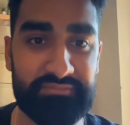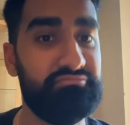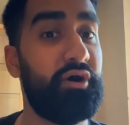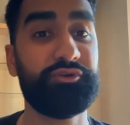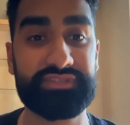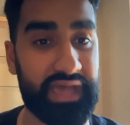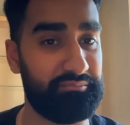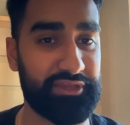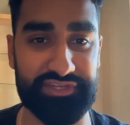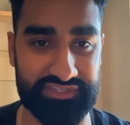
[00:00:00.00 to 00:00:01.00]
most
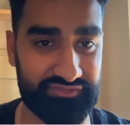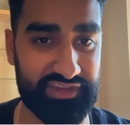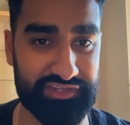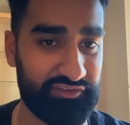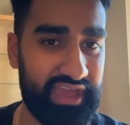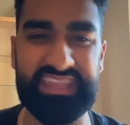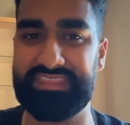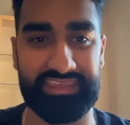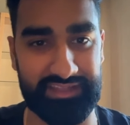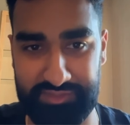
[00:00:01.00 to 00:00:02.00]
ambitious version of
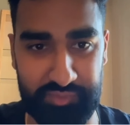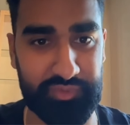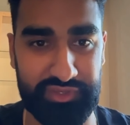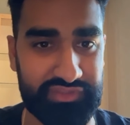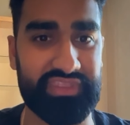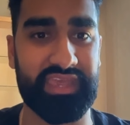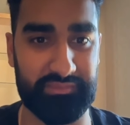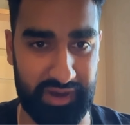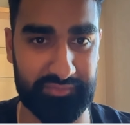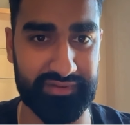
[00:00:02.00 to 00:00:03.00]
anything else we could think
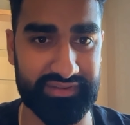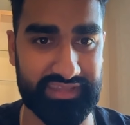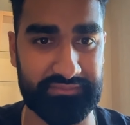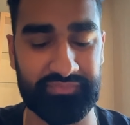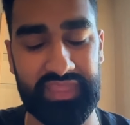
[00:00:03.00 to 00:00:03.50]
about building.